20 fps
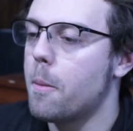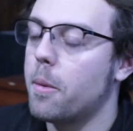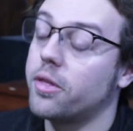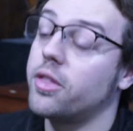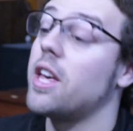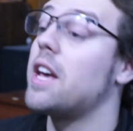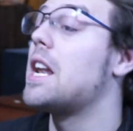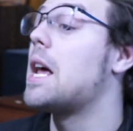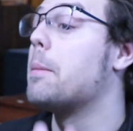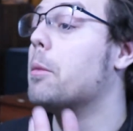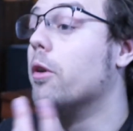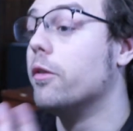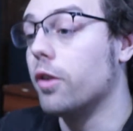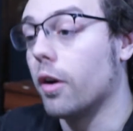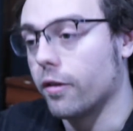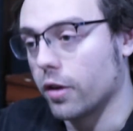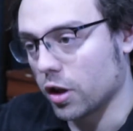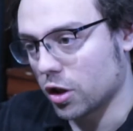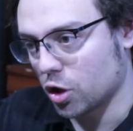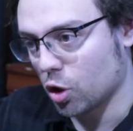But then I moved
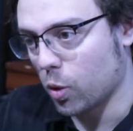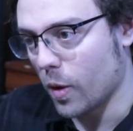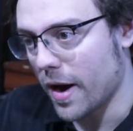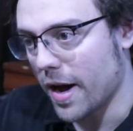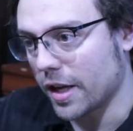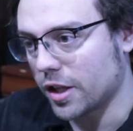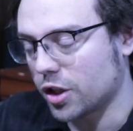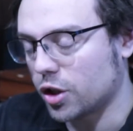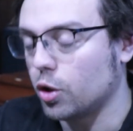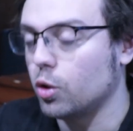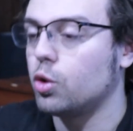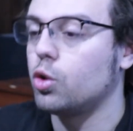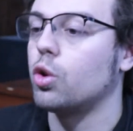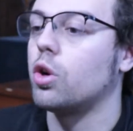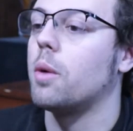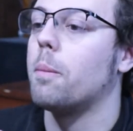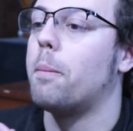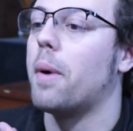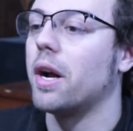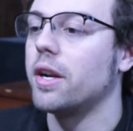over to Twitch due to
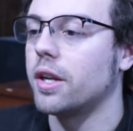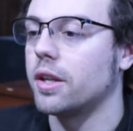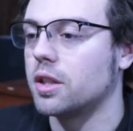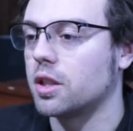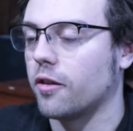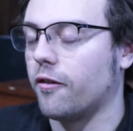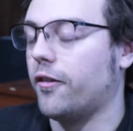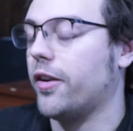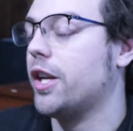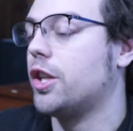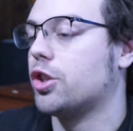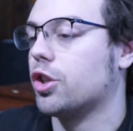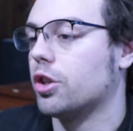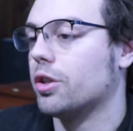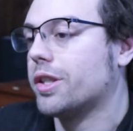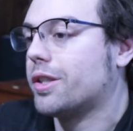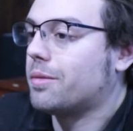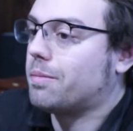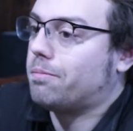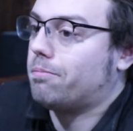an abundance of
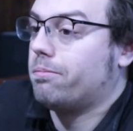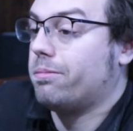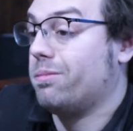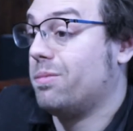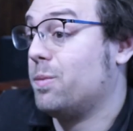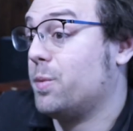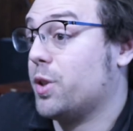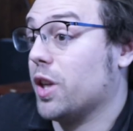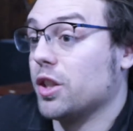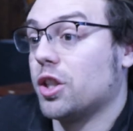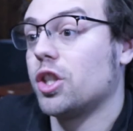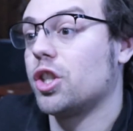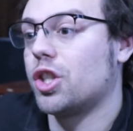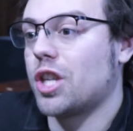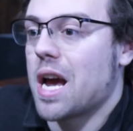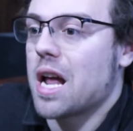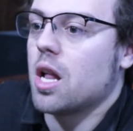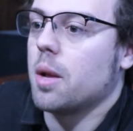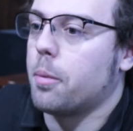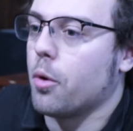features, such as
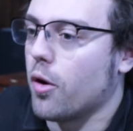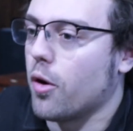channel